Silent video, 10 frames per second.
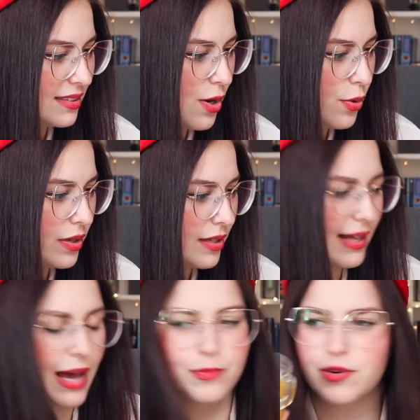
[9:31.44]
Coconut
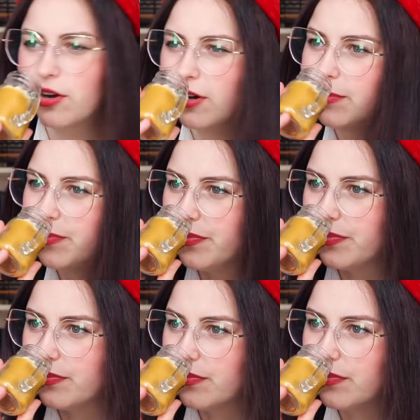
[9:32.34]
apricot?
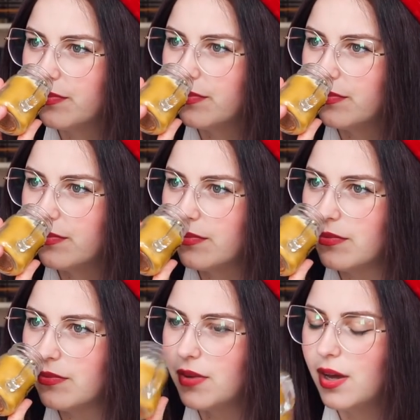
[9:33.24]

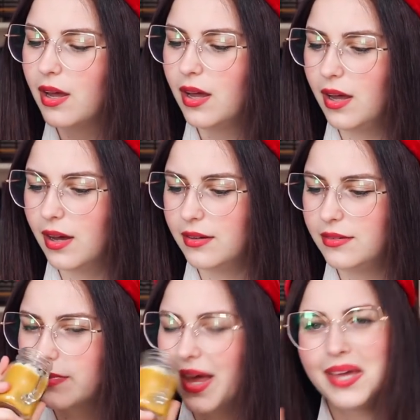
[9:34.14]
Huh.
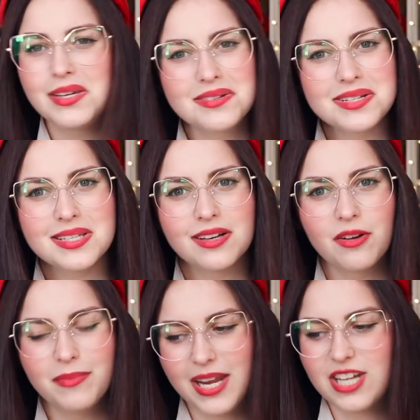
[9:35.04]
Interesting
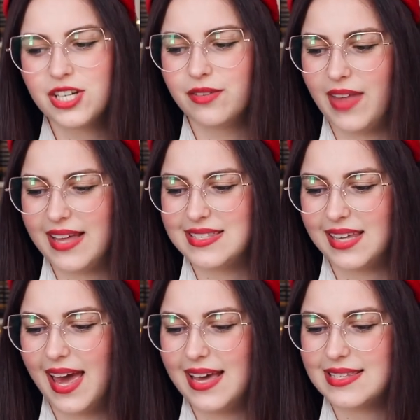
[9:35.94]
combination if that's the
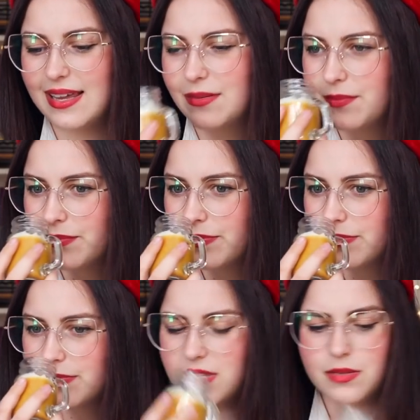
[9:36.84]
case, and
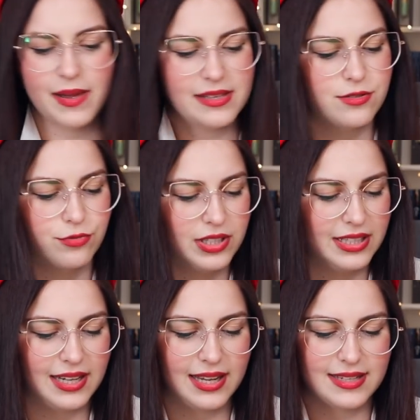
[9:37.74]
smells
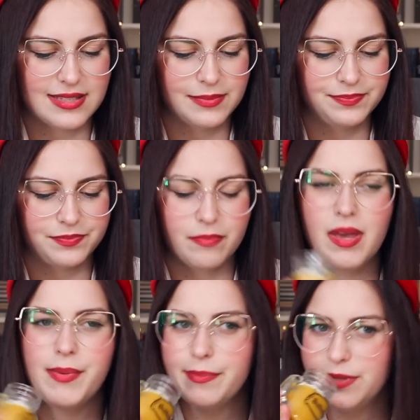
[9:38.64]
really nice.
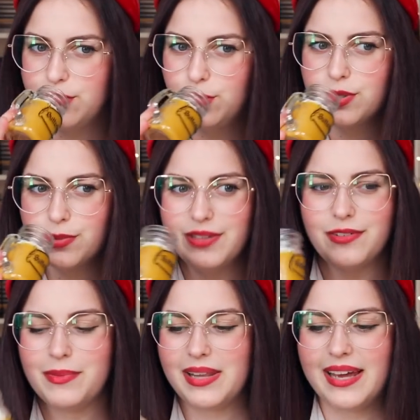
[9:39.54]
Maybe a bit too sweet
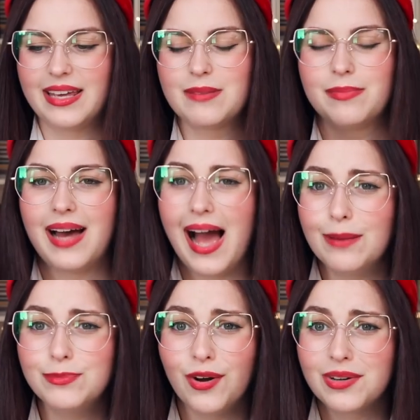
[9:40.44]
for my liking, but
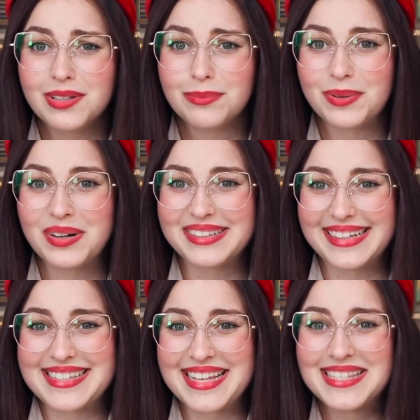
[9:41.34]
I'm not gonna burn
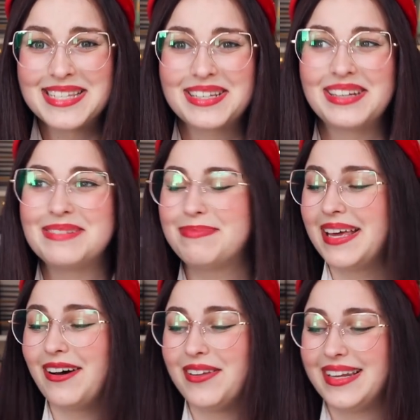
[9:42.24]
this. This is gonna
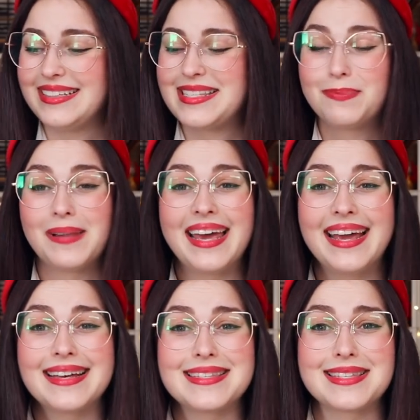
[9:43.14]
be on a display
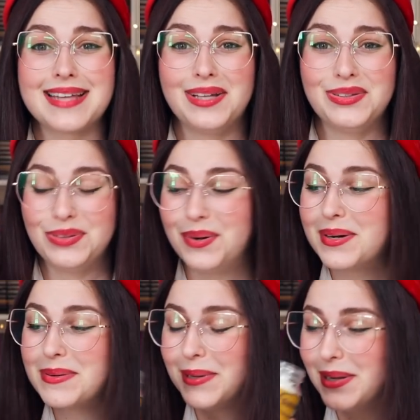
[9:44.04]
because it's
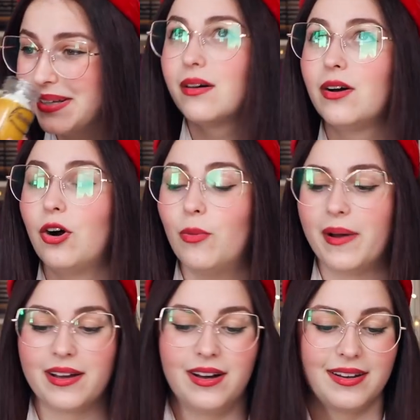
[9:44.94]
adorable. Oh
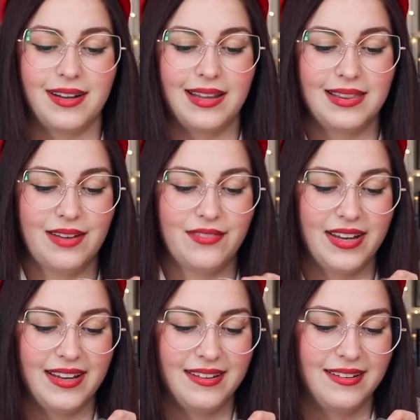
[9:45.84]
my god, I love
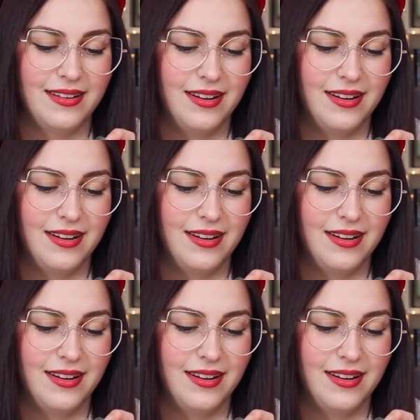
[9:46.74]
it.